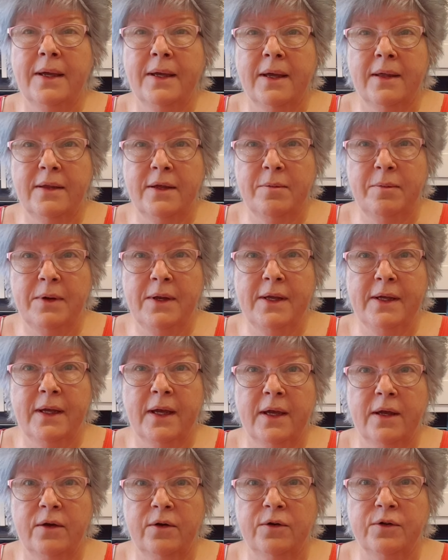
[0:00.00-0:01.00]
get the applique
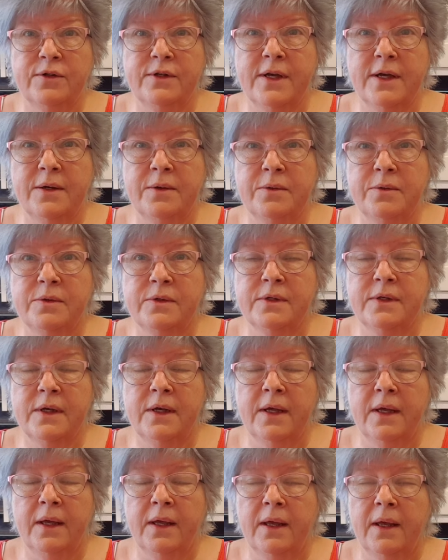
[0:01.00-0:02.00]
cut out
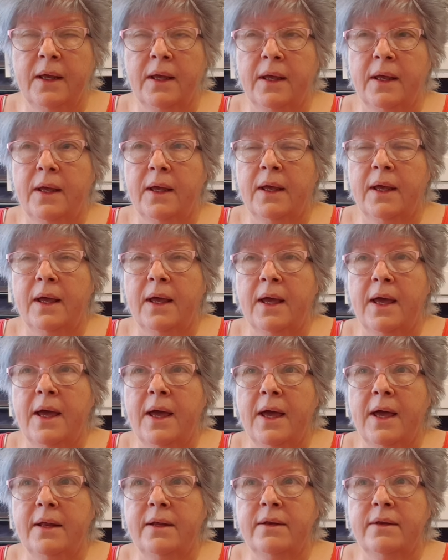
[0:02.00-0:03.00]

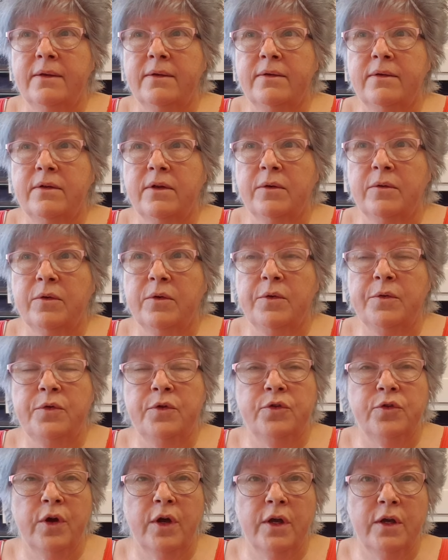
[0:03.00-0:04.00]
and I'm going
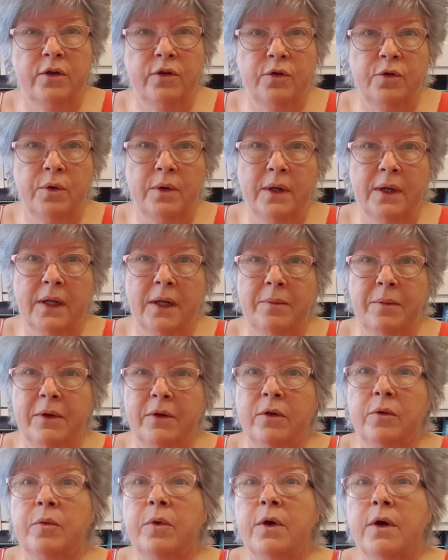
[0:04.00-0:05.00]
to try and do a little
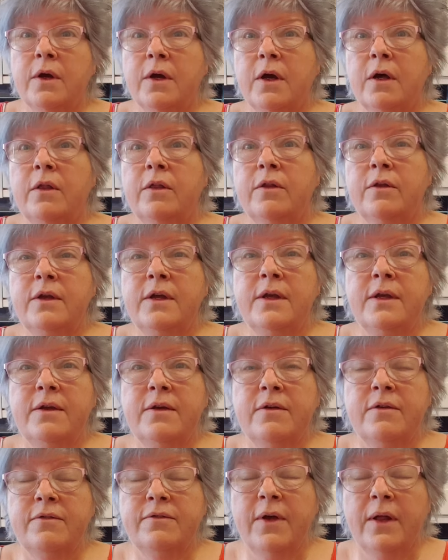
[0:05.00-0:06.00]
bit of work on
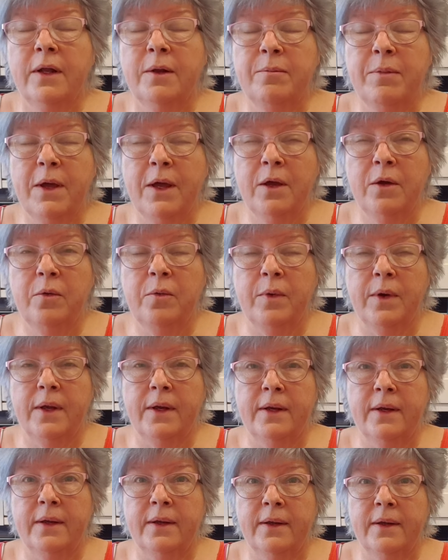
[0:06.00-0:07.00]
the felt
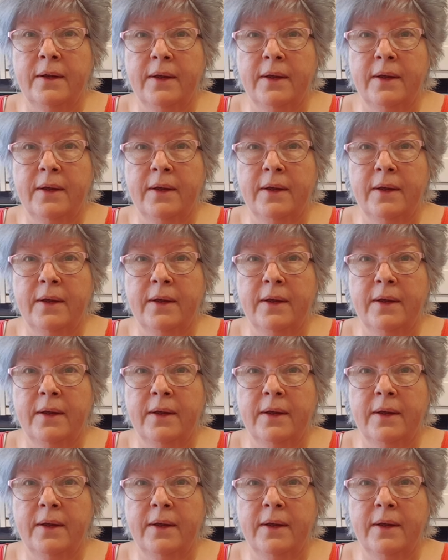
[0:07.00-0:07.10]
penguin.